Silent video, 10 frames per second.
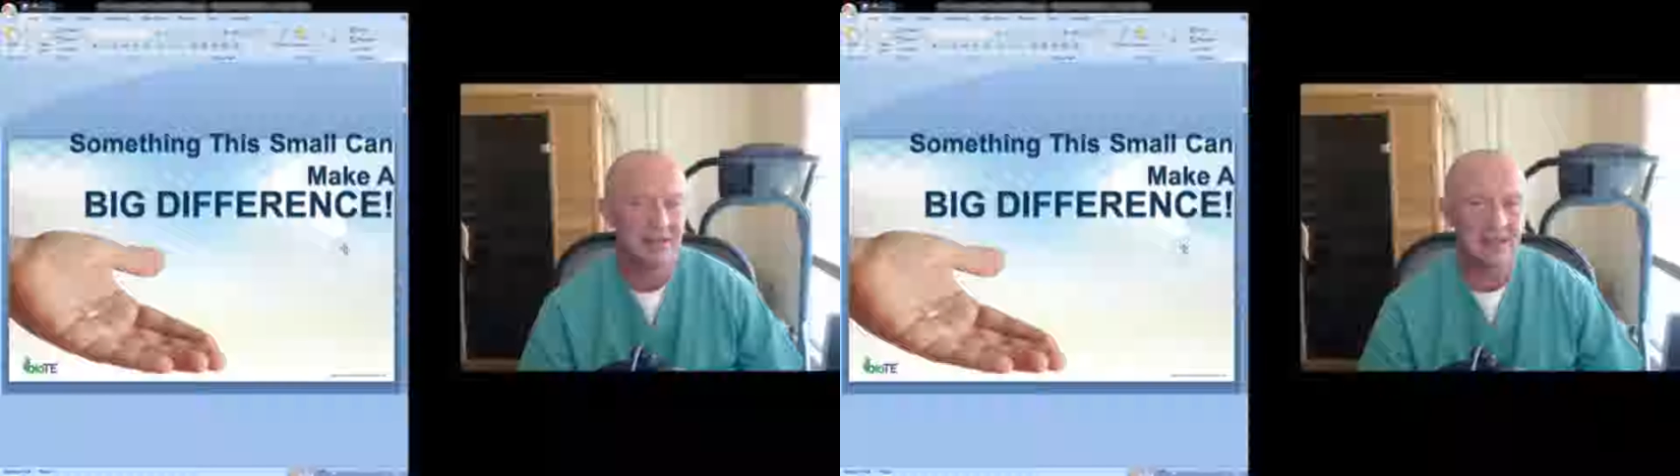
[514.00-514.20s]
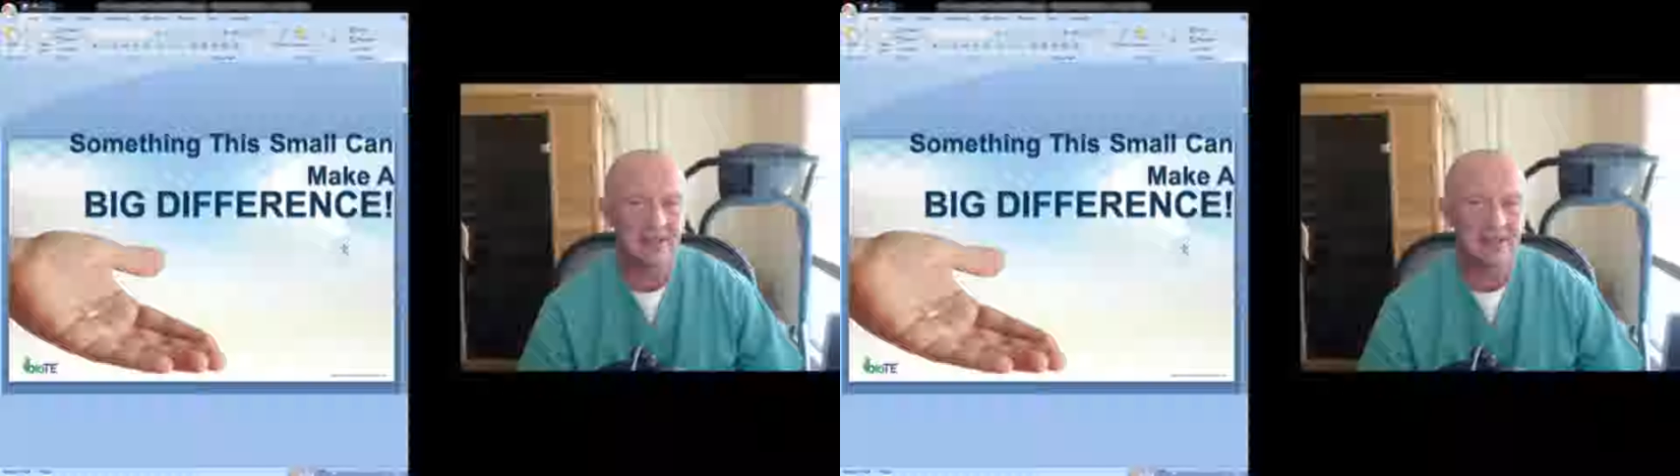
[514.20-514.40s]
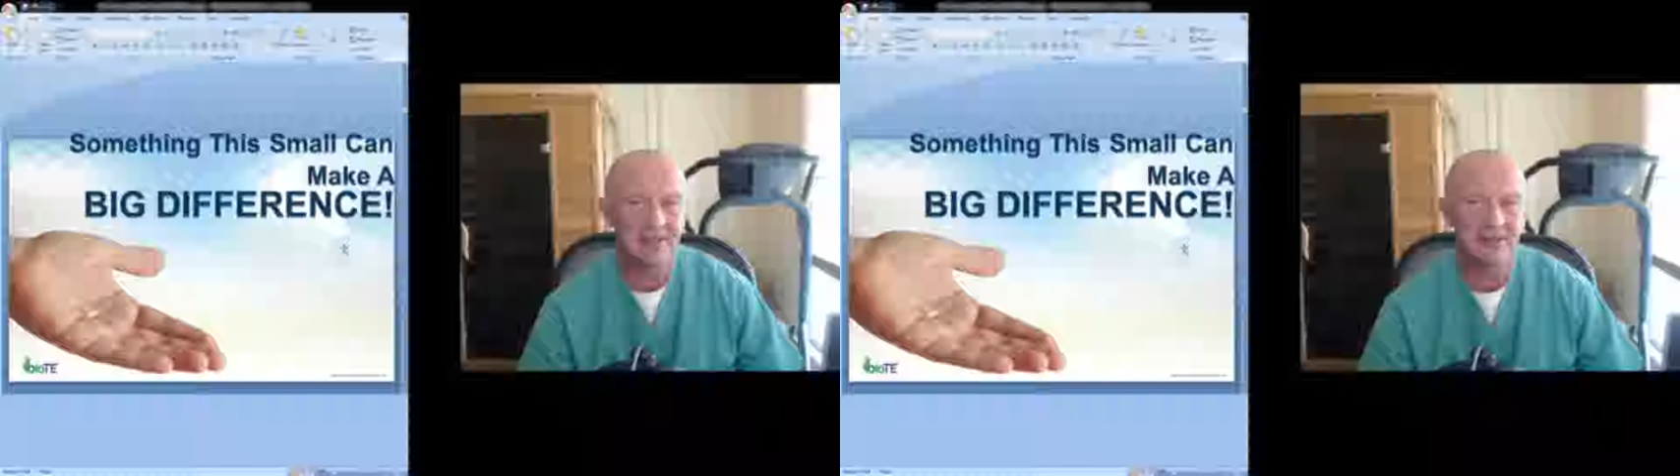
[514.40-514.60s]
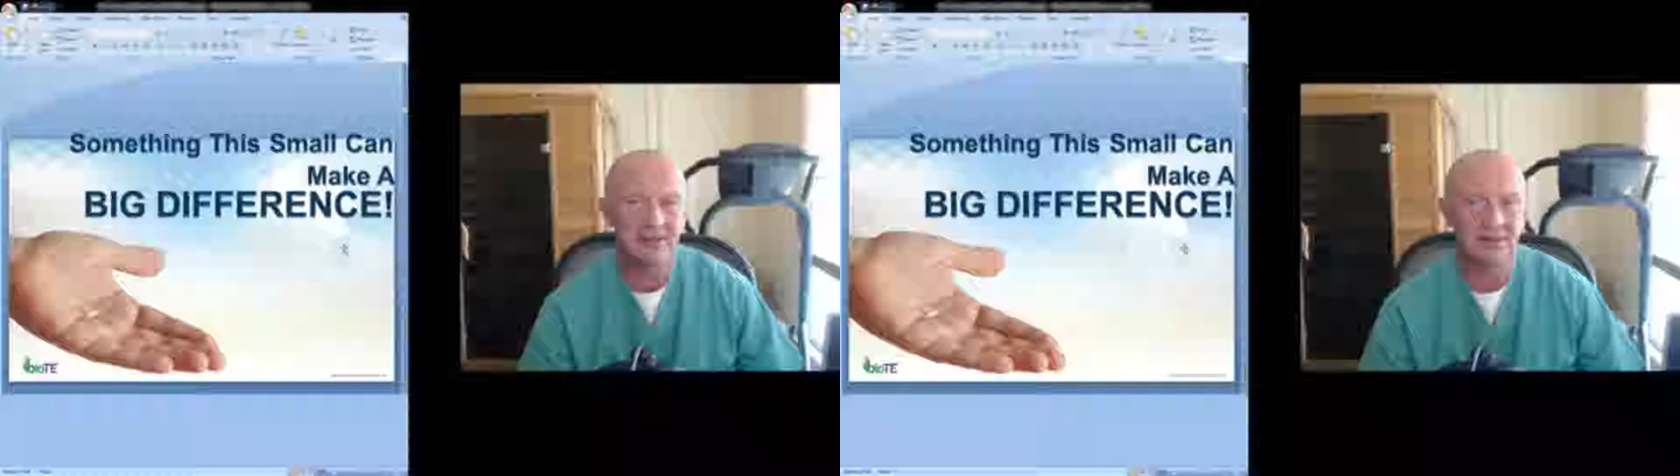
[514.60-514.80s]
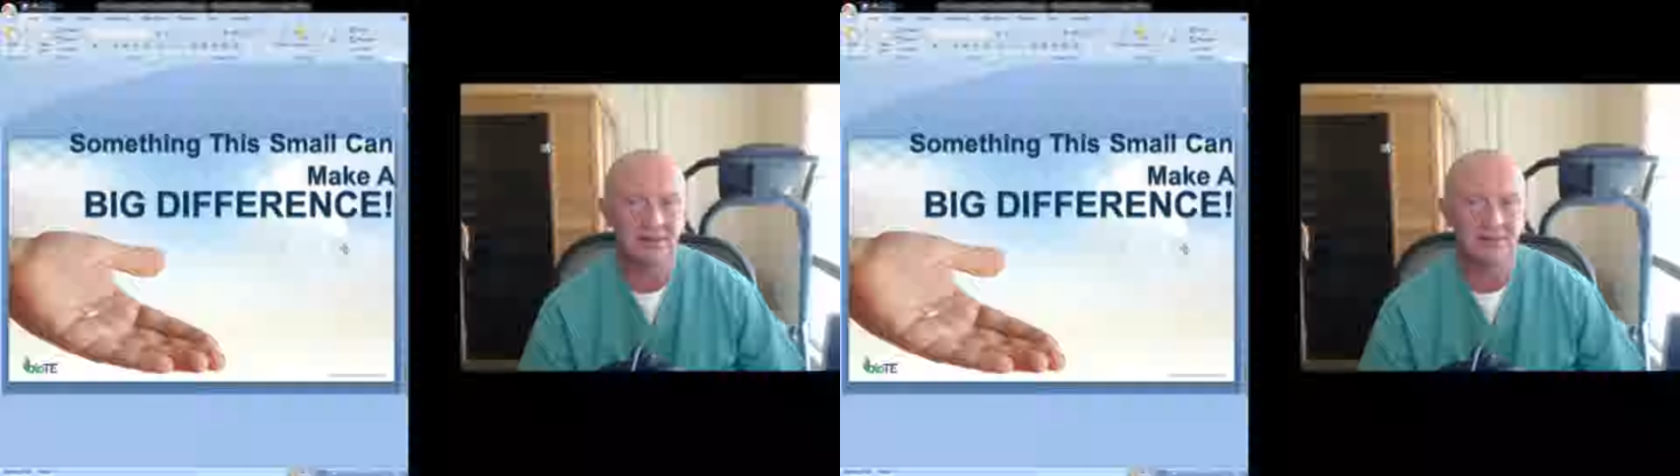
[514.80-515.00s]
and
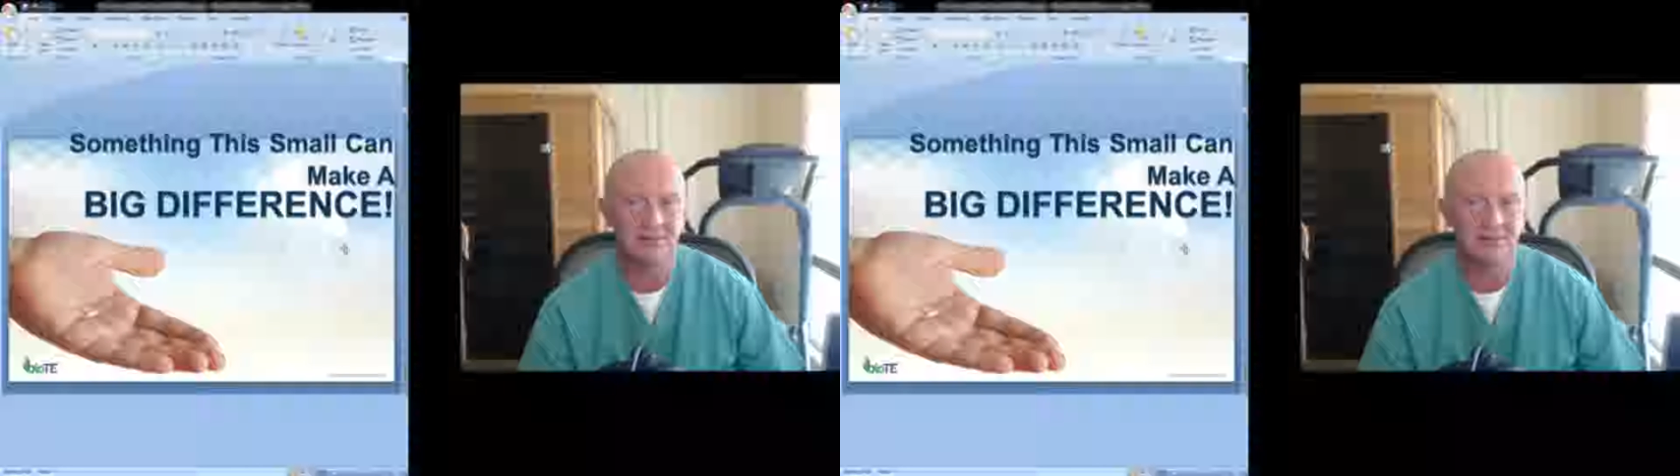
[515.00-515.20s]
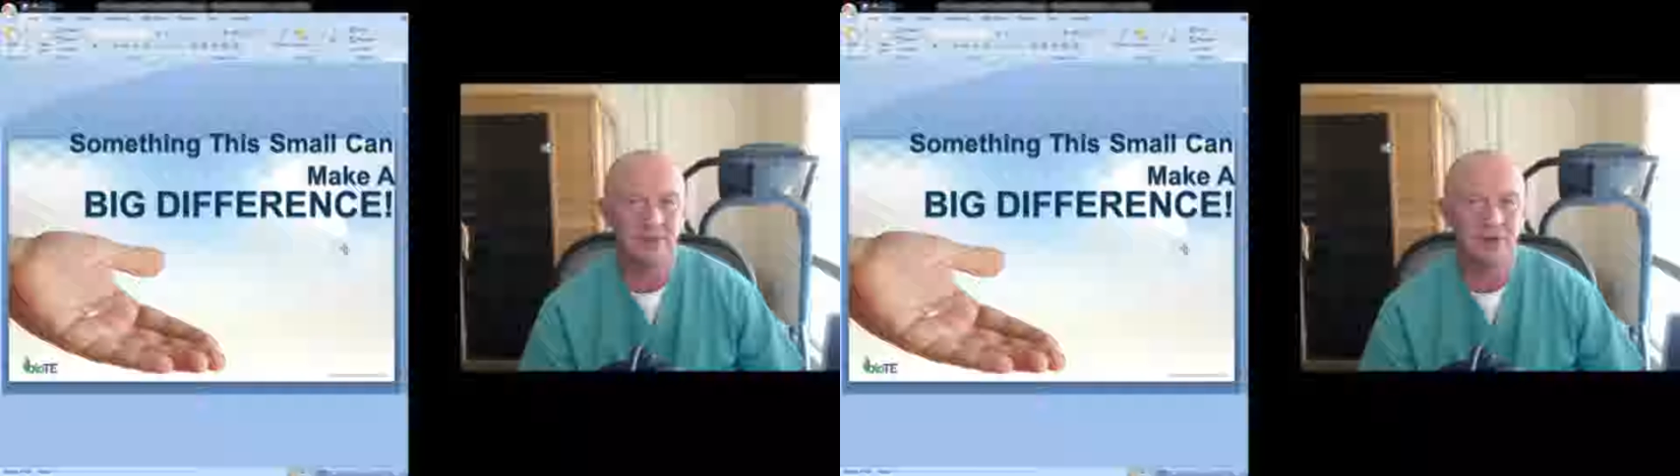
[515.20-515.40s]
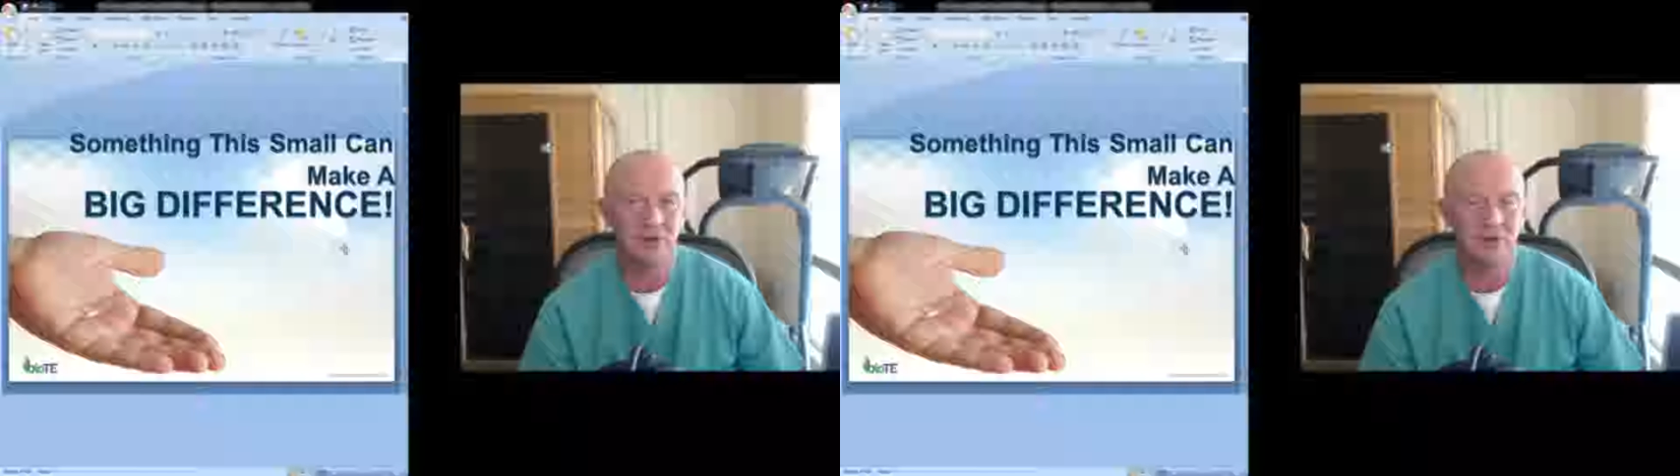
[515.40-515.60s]
uh, you know